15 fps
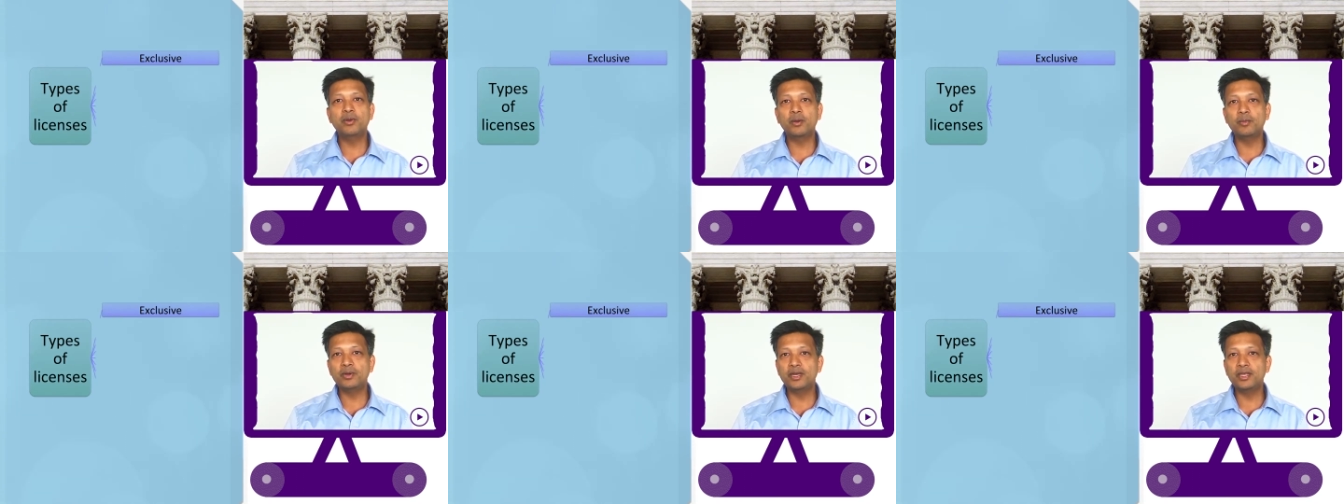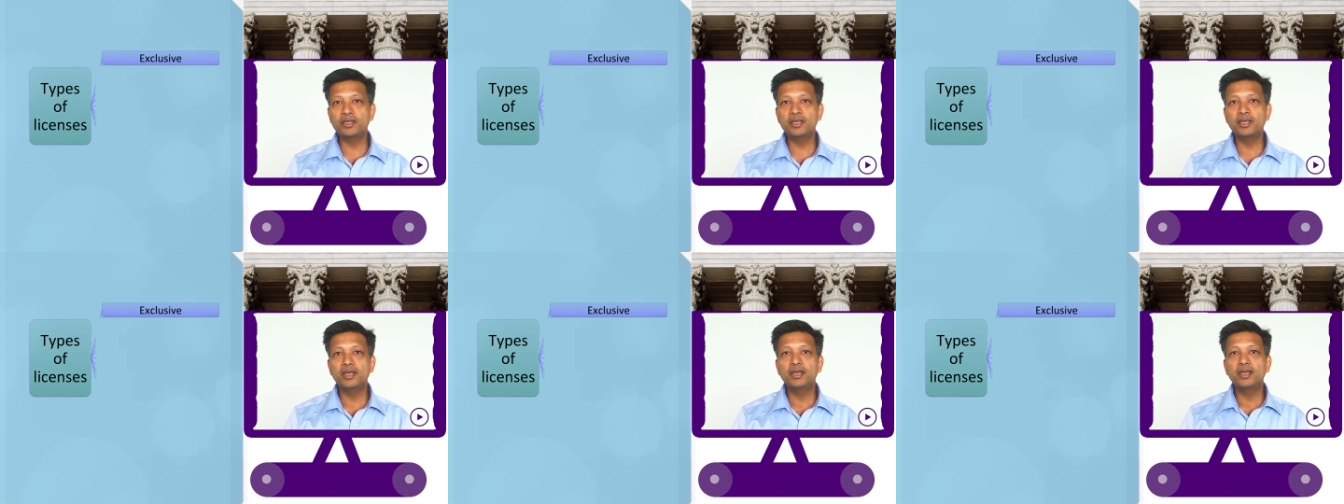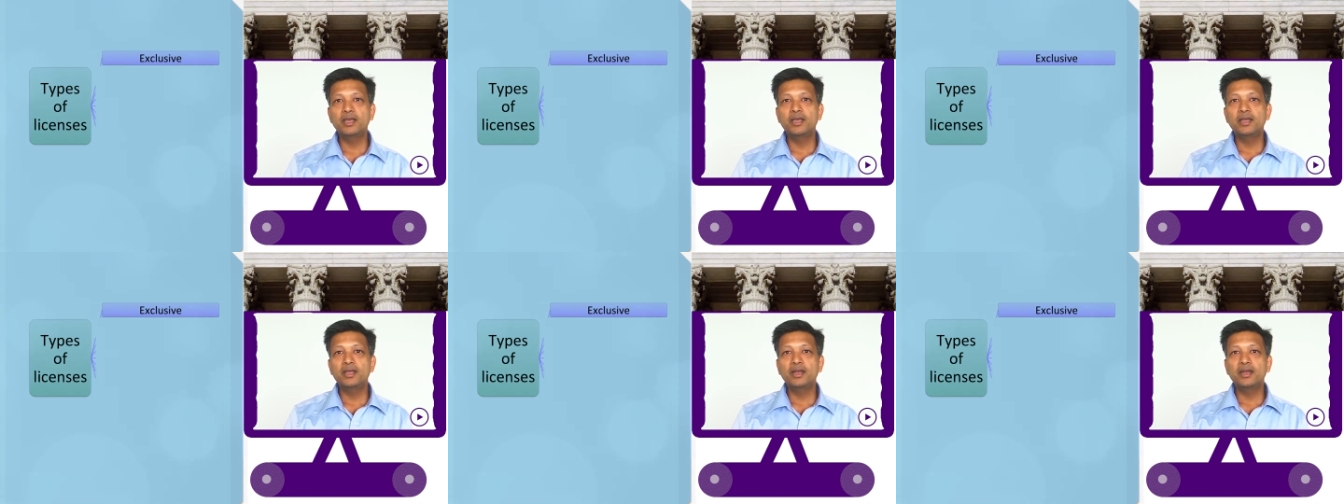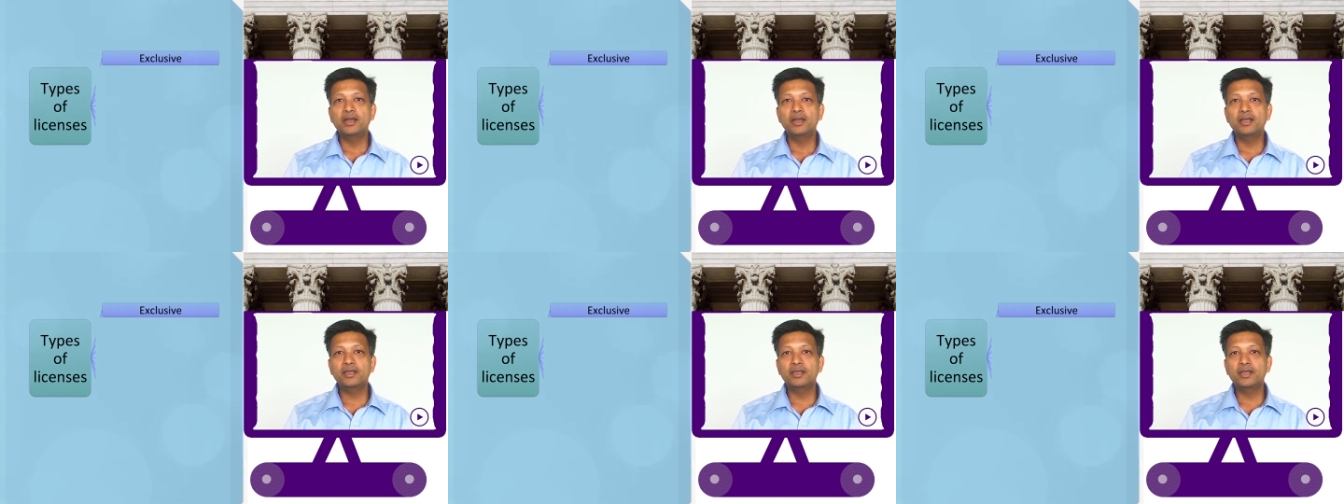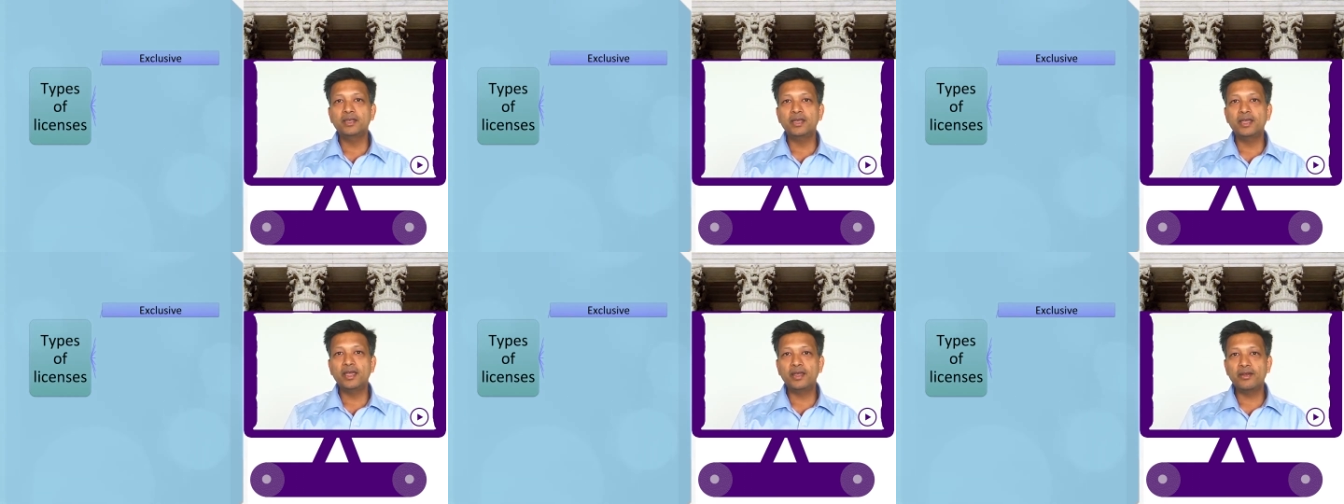property
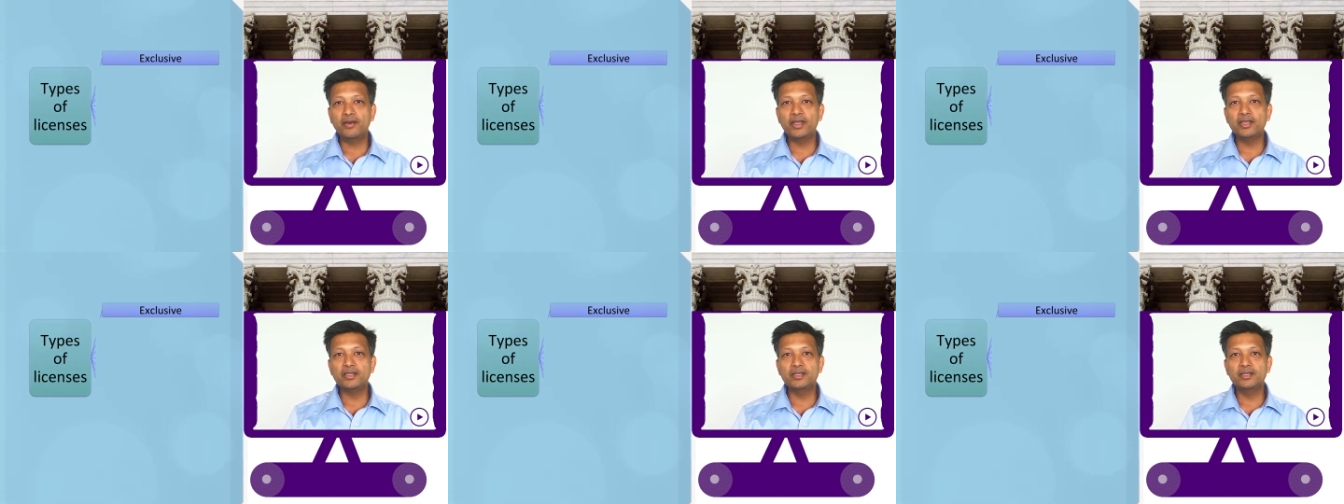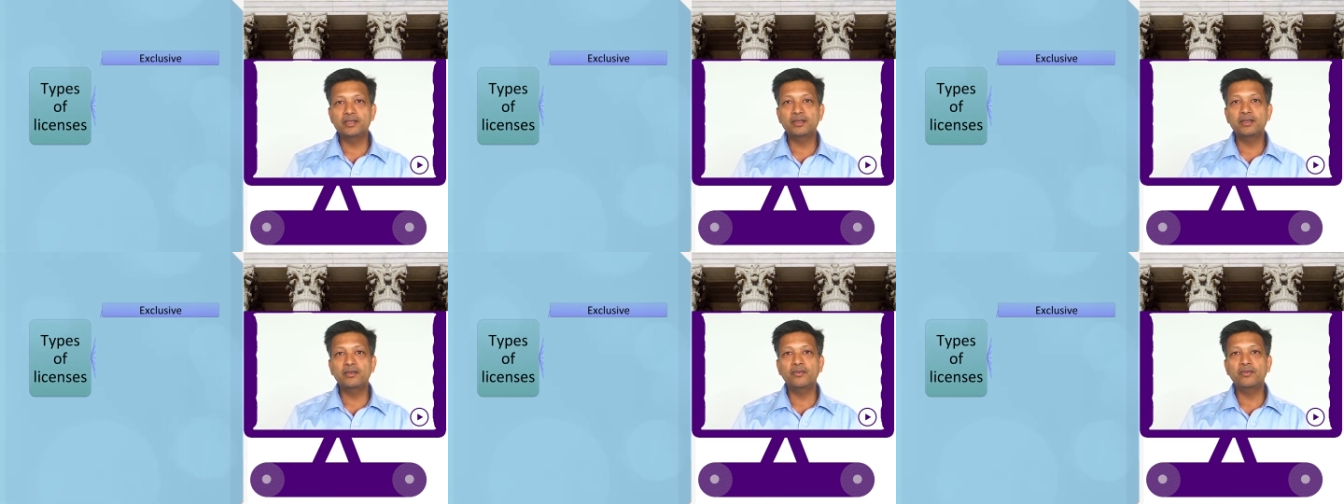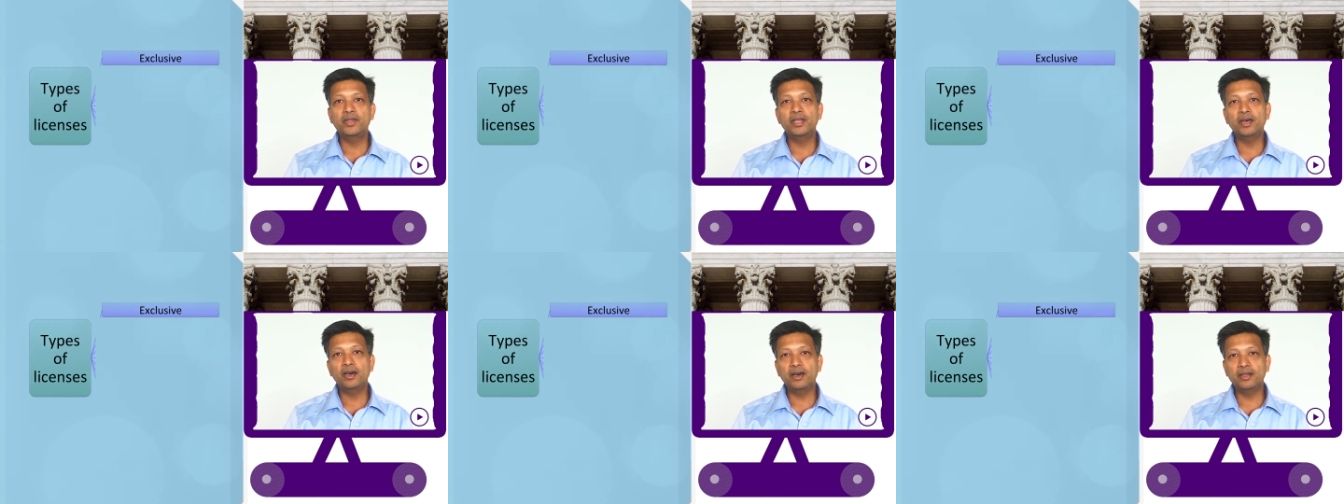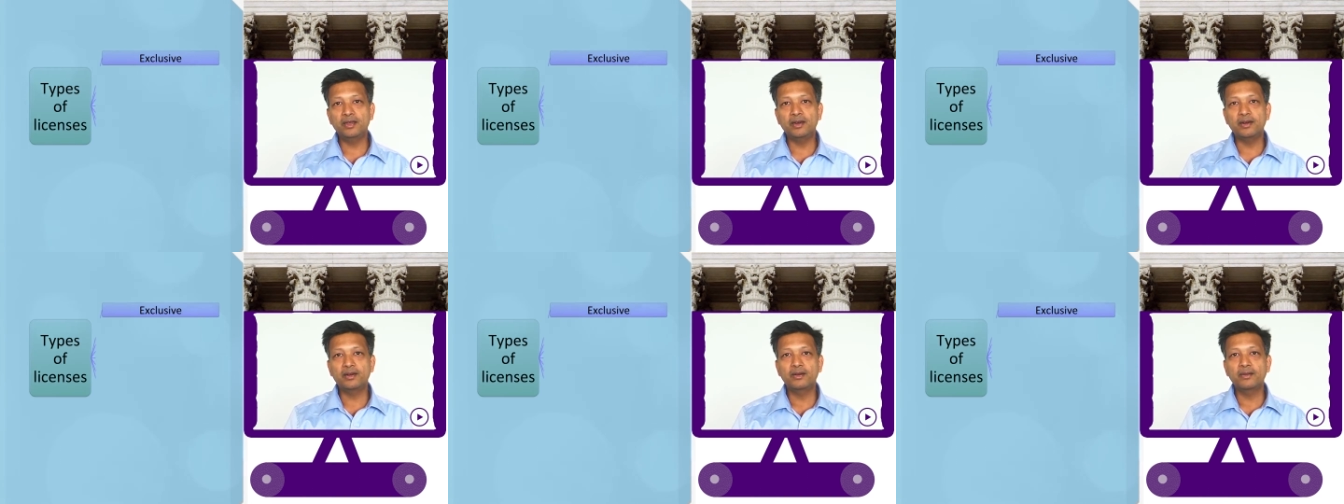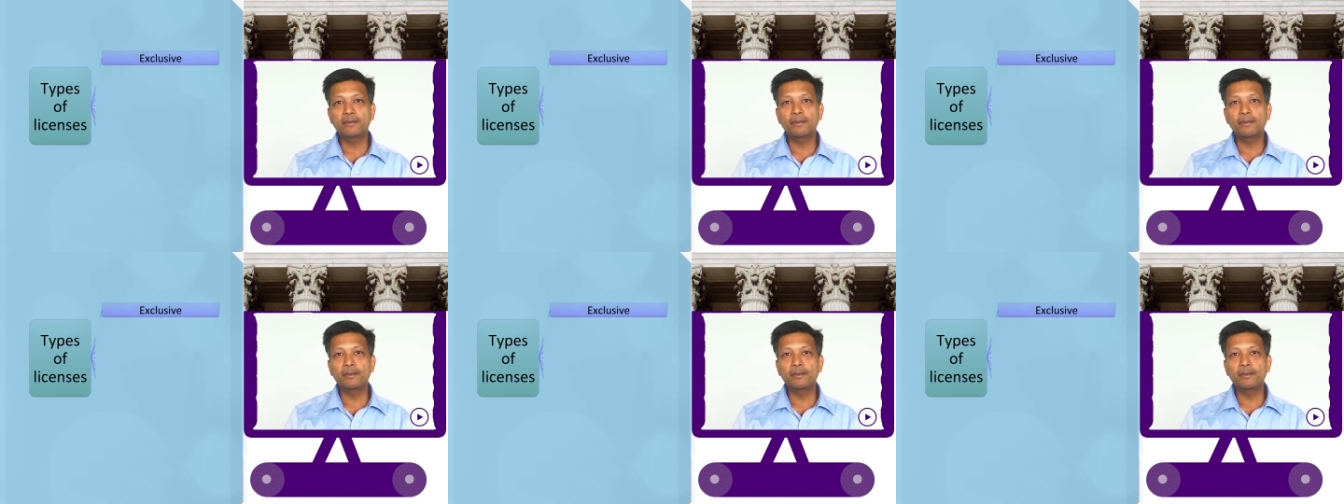agrees with the other